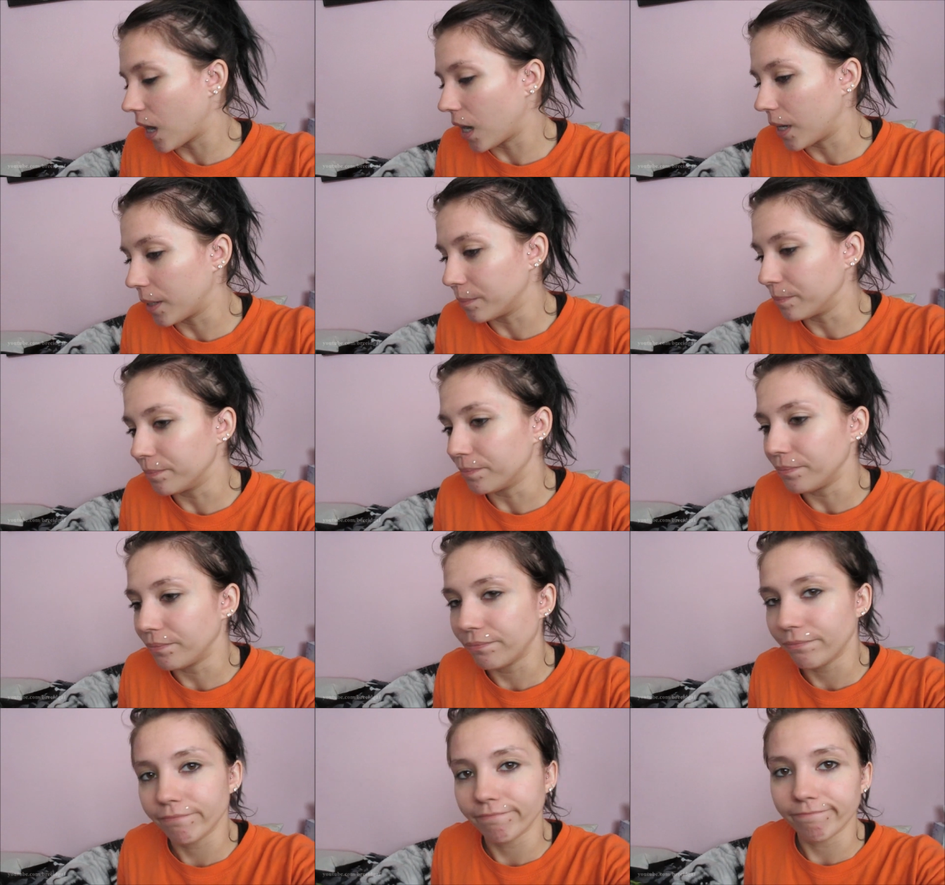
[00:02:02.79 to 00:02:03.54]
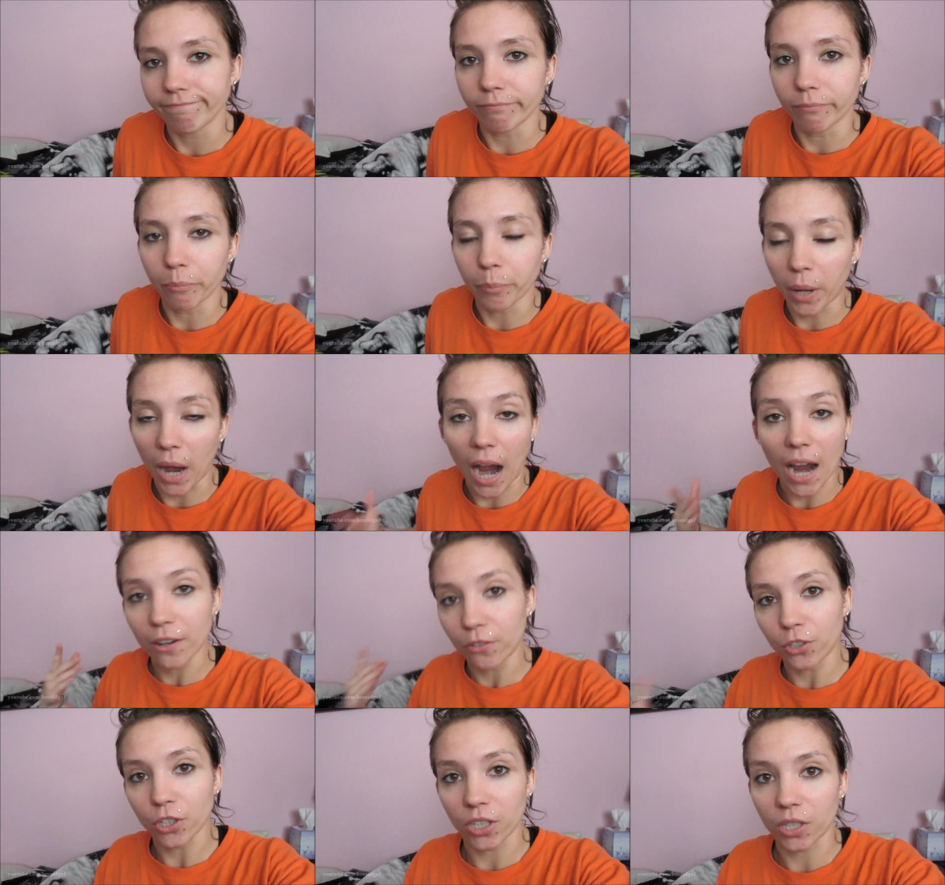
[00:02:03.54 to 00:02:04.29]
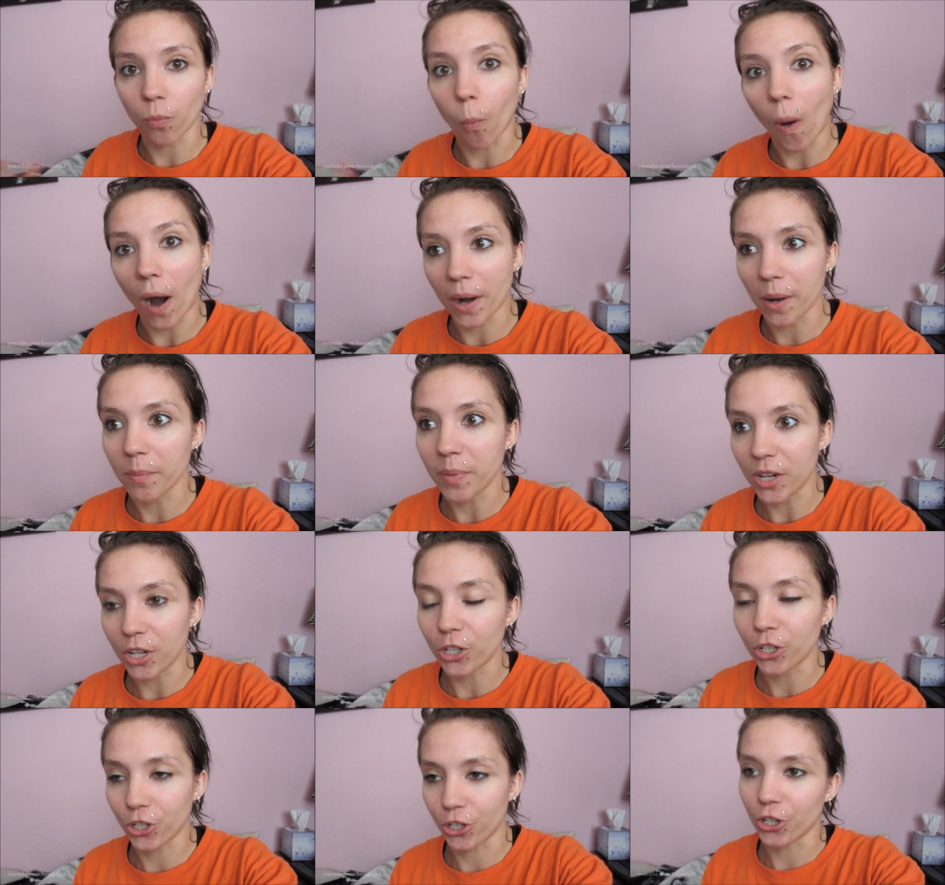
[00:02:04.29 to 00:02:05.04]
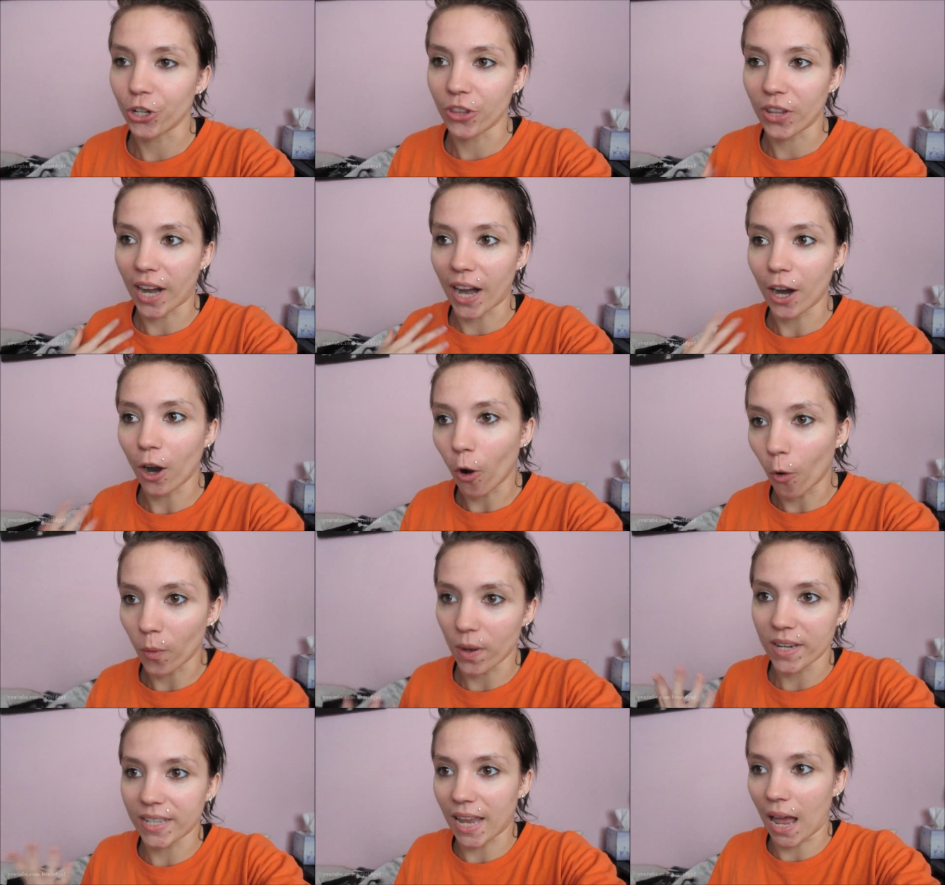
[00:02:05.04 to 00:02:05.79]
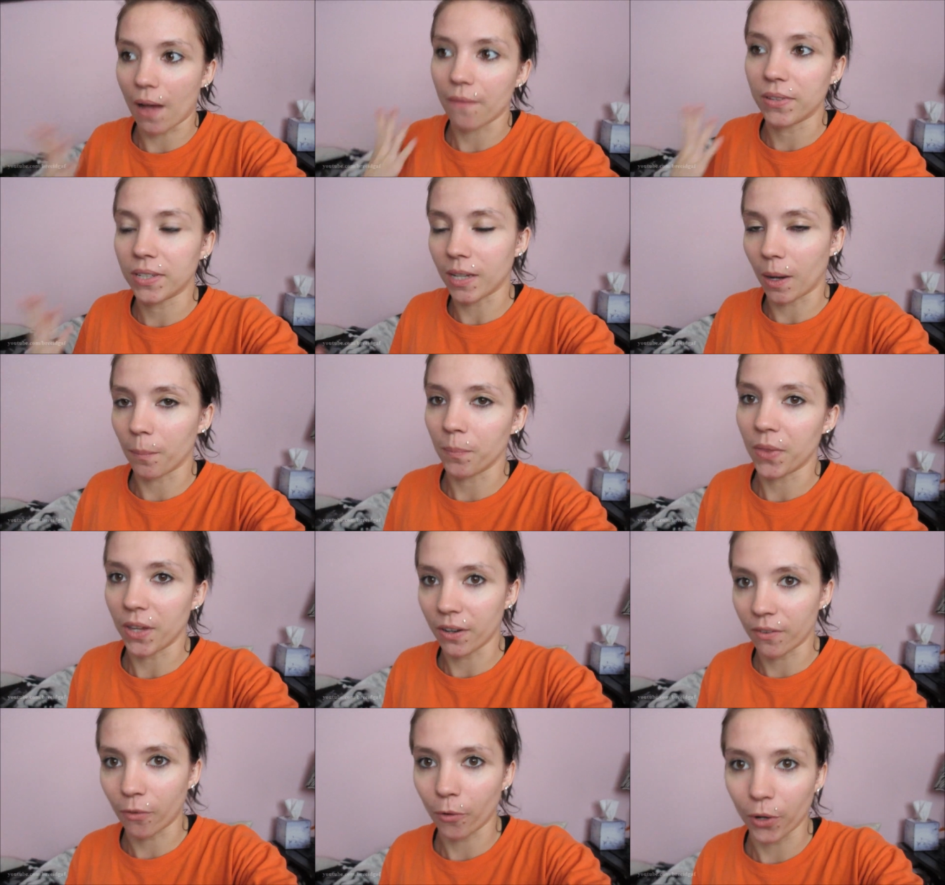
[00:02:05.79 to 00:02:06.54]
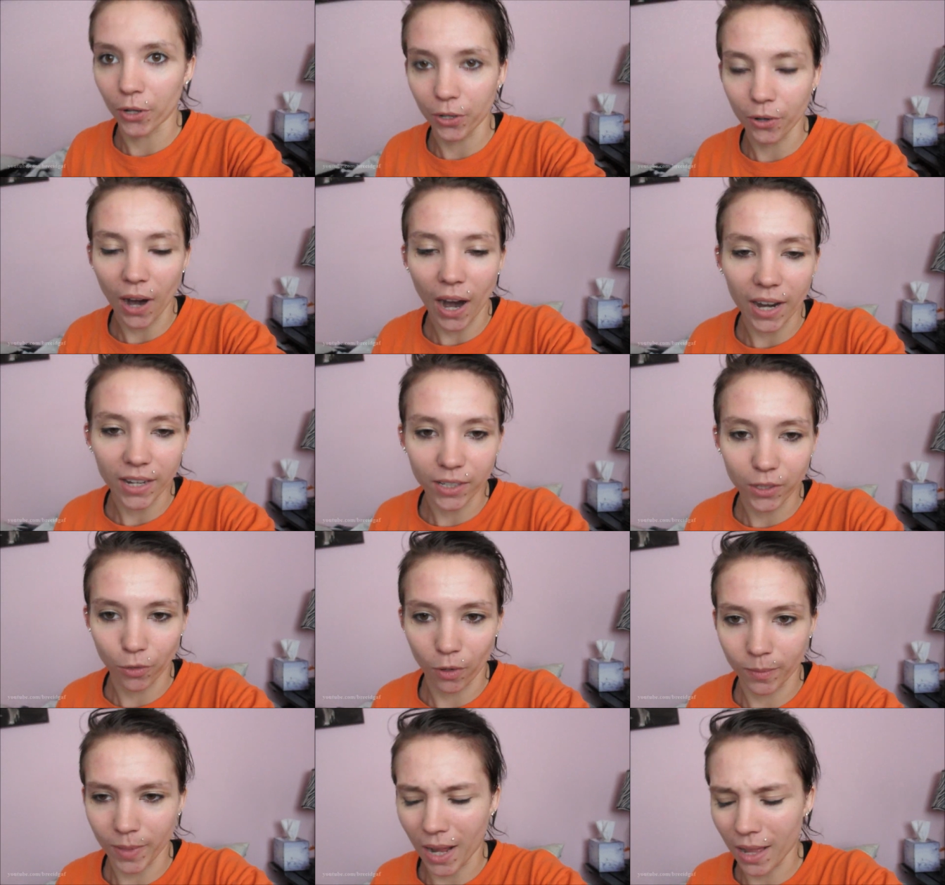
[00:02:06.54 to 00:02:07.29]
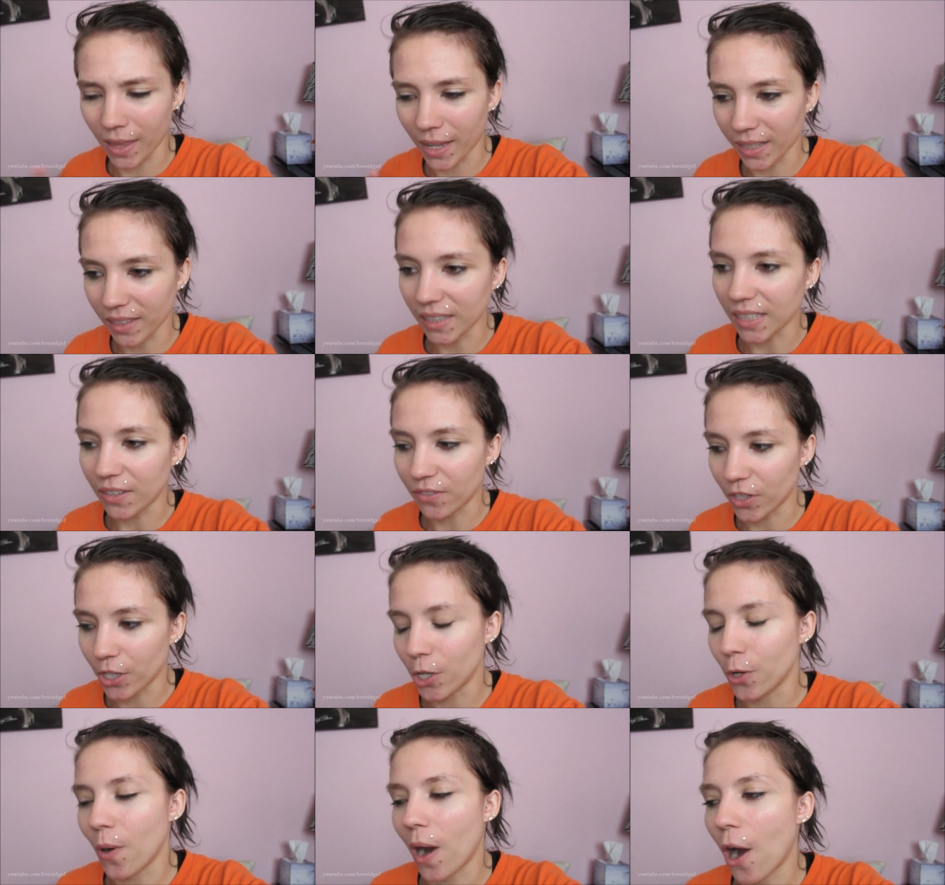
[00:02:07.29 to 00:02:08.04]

um, but I just want to be sure that I always have something for you guys, so I'm not like leaving